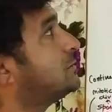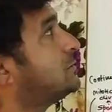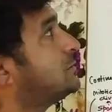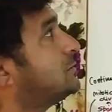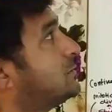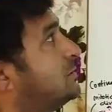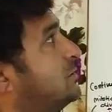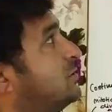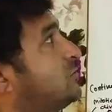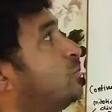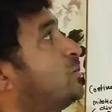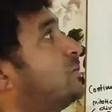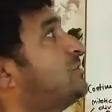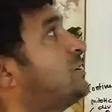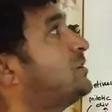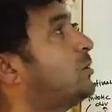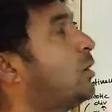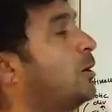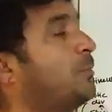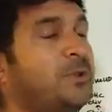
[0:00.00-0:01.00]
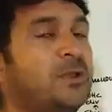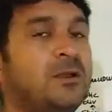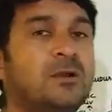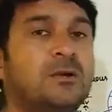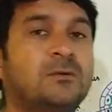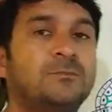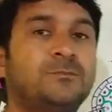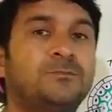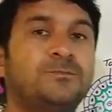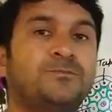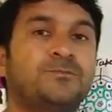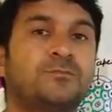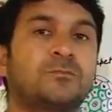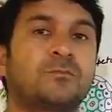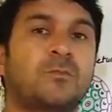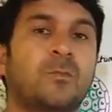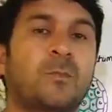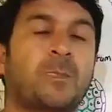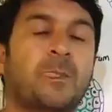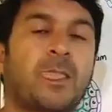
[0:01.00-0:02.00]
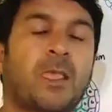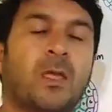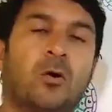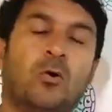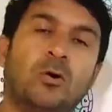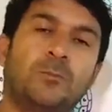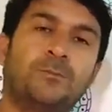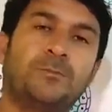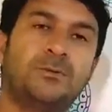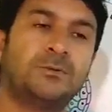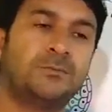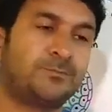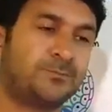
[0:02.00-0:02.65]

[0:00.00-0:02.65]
this was the topic. Hope